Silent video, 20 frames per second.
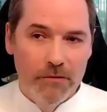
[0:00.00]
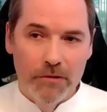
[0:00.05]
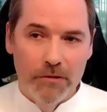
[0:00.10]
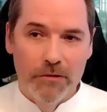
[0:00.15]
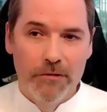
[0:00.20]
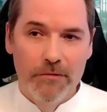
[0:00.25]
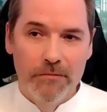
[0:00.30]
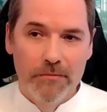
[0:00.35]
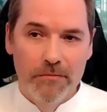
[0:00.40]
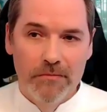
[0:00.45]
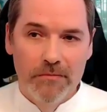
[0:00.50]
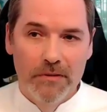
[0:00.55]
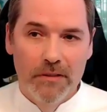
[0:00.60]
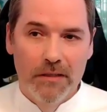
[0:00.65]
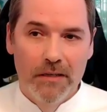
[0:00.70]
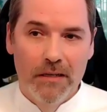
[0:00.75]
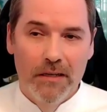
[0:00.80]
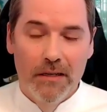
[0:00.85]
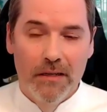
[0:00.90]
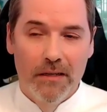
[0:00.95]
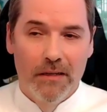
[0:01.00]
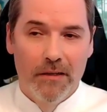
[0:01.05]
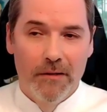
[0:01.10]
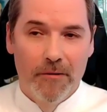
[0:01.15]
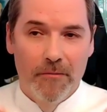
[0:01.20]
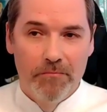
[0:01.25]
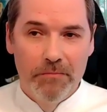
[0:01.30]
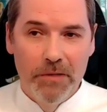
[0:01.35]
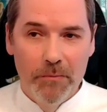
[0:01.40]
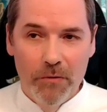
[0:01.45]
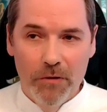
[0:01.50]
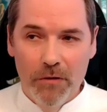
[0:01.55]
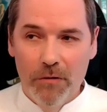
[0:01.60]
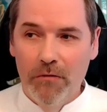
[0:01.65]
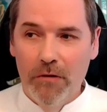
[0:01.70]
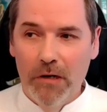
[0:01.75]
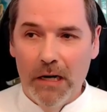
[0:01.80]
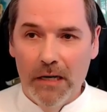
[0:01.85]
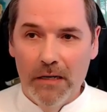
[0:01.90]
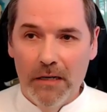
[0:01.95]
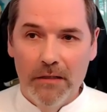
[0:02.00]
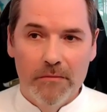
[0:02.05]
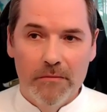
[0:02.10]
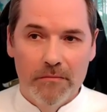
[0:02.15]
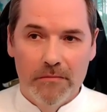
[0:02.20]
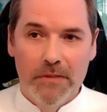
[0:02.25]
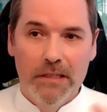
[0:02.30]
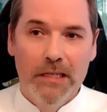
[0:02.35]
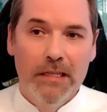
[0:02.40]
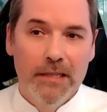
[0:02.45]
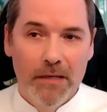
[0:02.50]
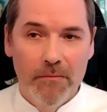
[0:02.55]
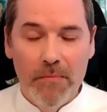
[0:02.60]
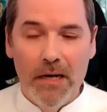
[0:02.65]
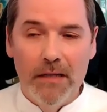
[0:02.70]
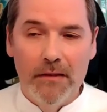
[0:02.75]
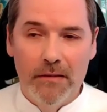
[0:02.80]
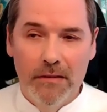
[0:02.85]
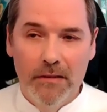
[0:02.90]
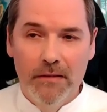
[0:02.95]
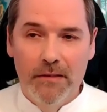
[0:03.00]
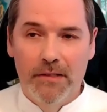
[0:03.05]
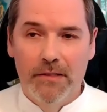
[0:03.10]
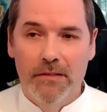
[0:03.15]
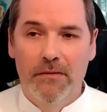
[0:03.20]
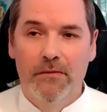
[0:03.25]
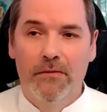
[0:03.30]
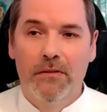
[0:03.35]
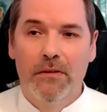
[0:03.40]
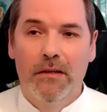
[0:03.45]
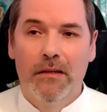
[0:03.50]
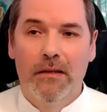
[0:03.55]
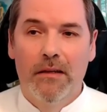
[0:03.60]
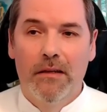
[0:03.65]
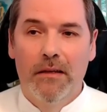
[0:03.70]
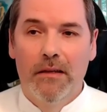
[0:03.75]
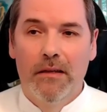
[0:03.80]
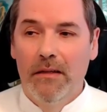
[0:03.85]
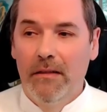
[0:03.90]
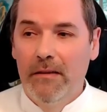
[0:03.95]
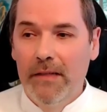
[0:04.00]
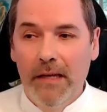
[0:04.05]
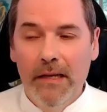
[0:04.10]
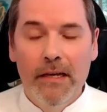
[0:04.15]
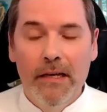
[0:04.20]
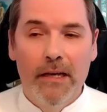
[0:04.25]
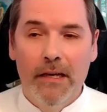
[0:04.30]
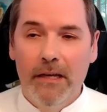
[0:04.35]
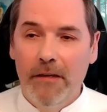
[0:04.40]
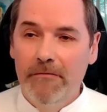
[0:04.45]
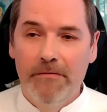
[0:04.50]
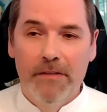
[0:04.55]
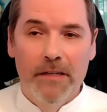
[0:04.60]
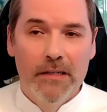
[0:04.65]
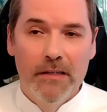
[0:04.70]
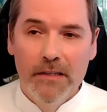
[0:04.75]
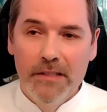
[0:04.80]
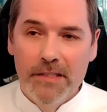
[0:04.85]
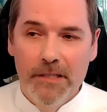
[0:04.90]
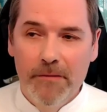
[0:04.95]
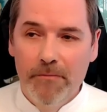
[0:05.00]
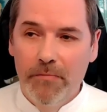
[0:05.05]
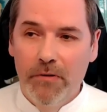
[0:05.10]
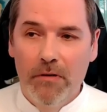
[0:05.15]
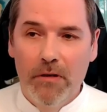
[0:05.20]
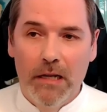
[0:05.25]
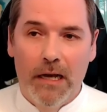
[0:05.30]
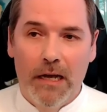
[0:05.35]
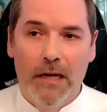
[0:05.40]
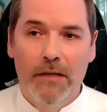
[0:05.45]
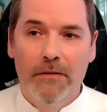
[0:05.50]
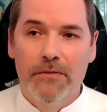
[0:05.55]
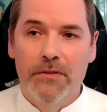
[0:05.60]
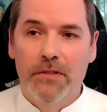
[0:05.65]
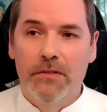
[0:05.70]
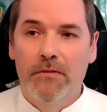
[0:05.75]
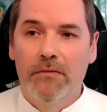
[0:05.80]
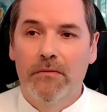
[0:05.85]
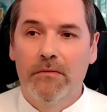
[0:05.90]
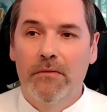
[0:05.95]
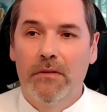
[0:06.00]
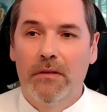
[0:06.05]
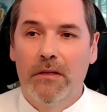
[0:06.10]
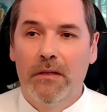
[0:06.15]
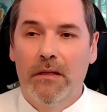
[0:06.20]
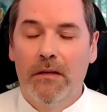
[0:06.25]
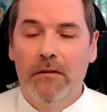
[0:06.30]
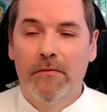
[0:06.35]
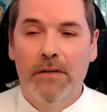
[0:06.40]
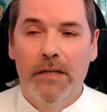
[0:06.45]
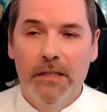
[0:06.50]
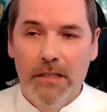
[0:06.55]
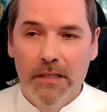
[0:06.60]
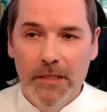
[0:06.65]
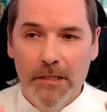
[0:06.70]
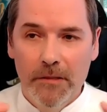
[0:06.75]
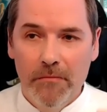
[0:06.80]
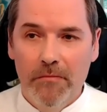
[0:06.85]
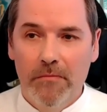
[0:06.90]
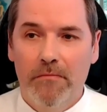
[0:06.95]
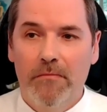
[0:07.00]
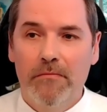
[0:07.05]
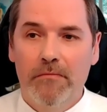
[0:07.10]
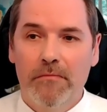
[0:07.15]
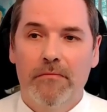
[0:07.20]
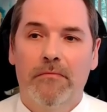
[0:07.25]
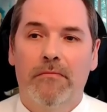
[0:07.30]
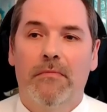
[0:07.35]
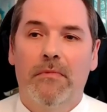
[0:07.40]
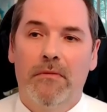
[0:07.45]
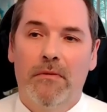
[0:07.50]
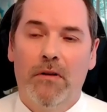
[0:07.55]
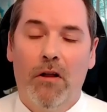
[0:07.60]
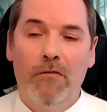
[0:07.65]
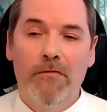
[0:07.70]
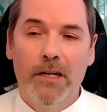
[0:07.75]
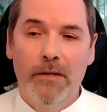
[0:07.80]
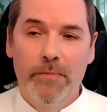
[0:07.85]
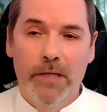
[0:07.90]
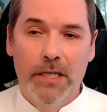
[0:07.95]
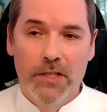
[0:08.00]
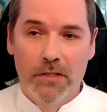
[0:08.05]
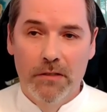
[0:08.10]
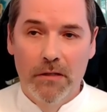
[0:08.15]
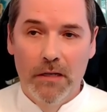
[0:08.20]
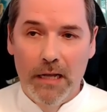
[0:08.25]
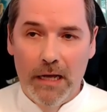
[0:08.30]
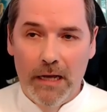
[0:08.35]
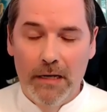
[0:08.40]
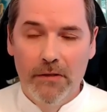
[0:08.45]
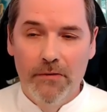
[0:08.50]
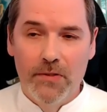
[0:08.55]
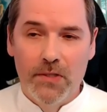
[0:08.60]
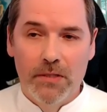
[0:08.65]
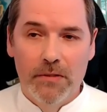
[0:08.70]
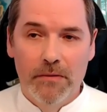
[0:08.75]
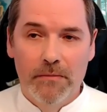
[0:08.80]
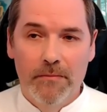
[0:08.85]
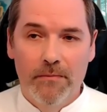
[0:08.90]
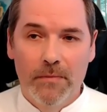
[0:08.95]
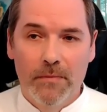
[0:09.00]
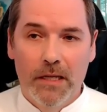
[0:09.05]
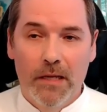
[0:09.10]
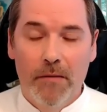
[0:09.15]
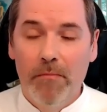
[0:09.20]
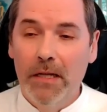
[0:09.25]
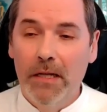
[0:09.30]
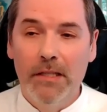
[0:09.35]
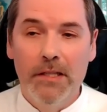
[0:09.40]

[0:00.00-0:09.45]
you, people who are in the matrix, they have very simple lives, very low vibration lives, but